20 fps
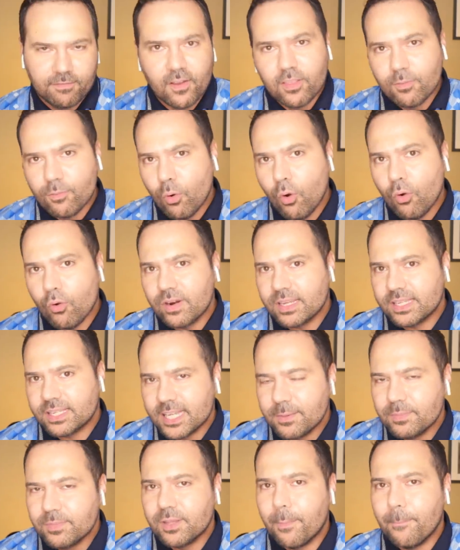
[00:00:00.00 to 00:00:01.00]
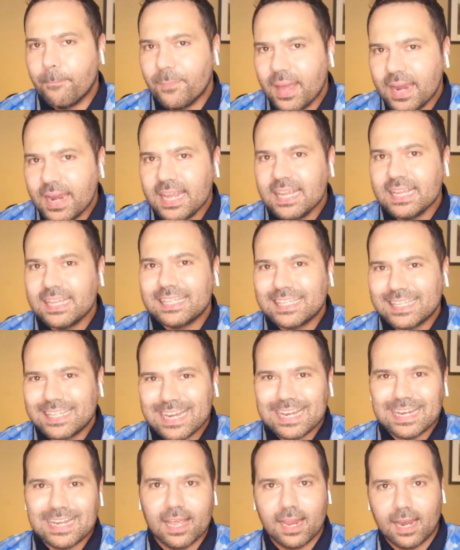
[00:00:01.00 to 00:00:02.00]
Furthermore, it seems that many
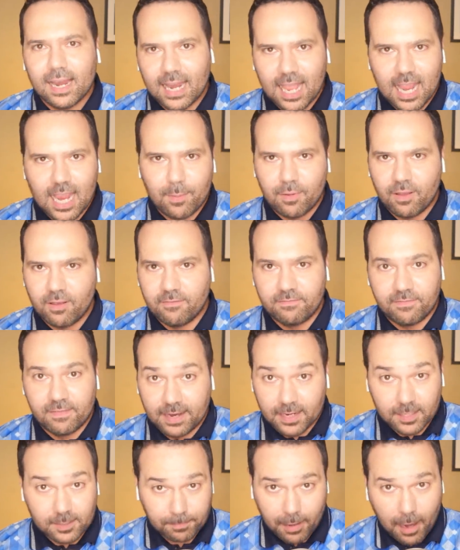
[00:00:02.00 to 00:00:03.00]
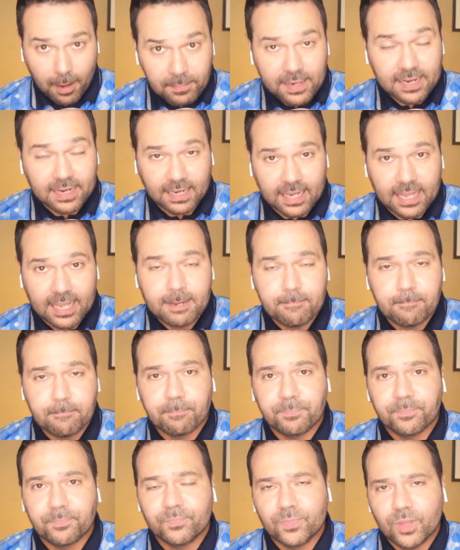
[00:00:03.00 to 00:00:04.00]
senior Labour figures publicly
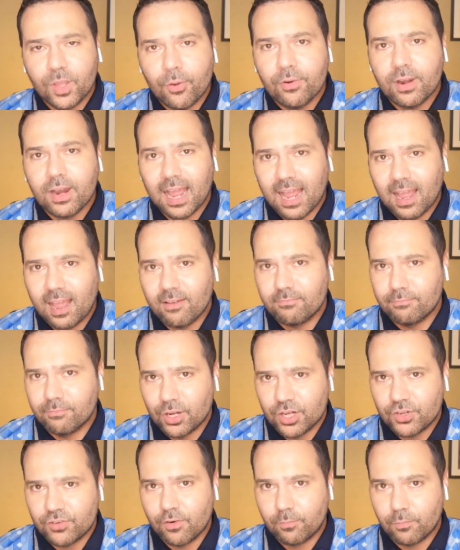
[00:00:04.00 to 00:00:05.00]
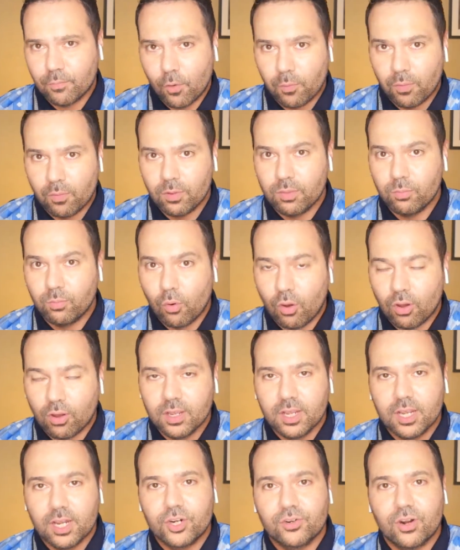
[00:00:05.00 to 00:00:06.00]
don't have much of a problem with what
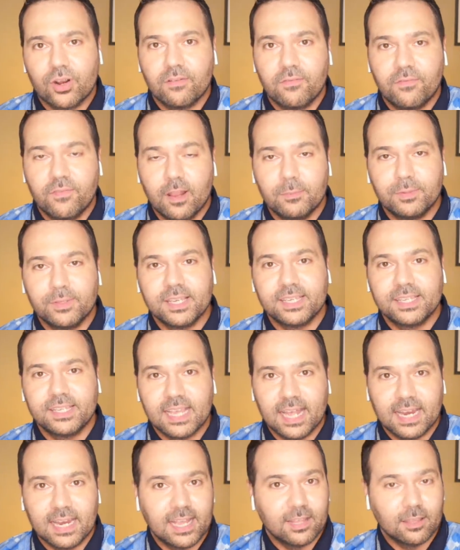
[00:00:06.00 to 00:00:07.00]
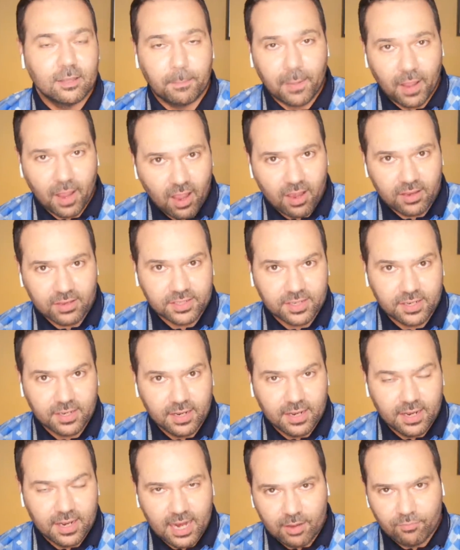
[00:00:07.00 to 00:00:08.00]
Trevor Phillips has said in the past
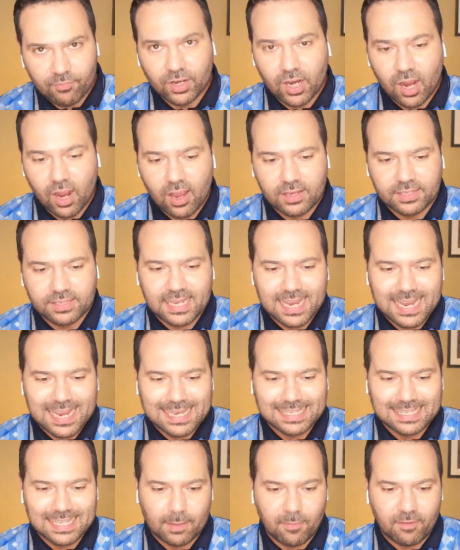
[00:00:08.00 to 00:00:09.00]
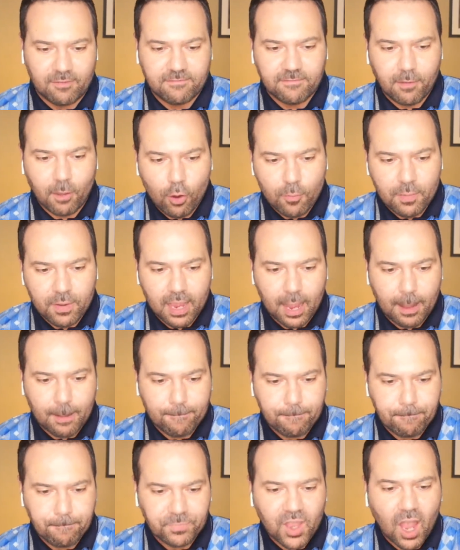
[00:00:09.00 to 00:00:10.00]
in regards to Islamophobia.
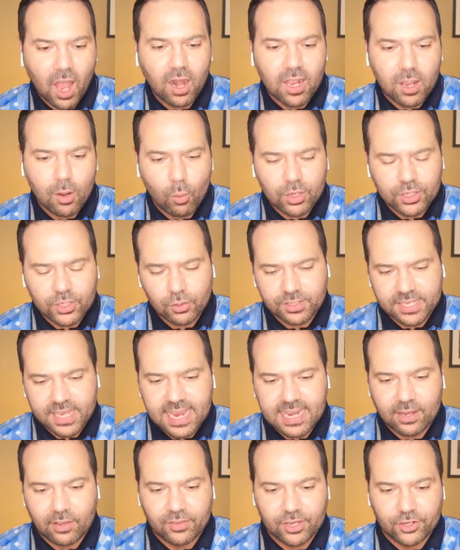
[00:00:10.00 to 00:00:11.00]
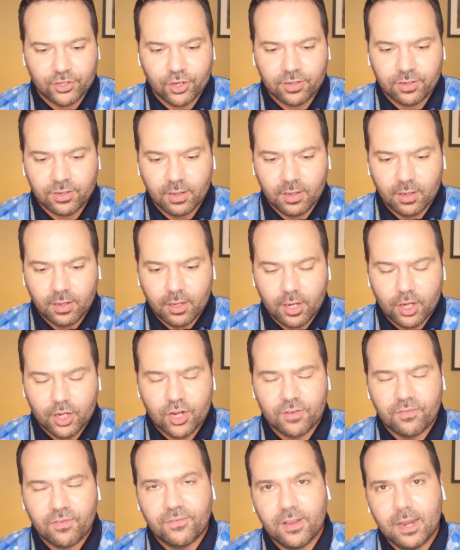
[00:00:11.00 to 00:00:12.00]
Dalia, what's your take on this? Should
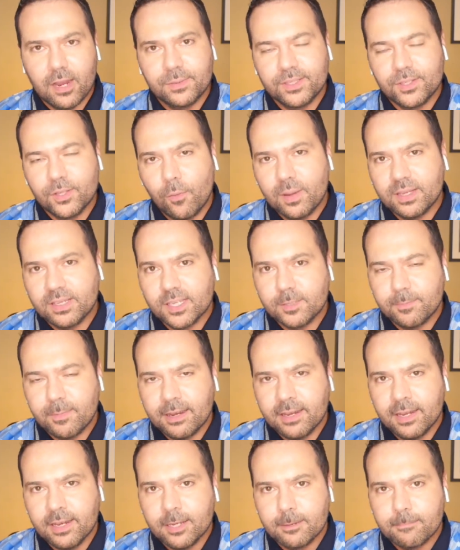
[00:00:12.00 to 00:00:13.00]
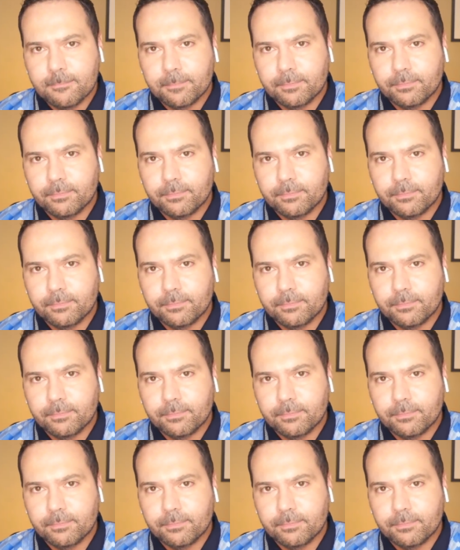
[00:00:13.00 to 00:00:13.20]
Trevor Phillips still be suspended?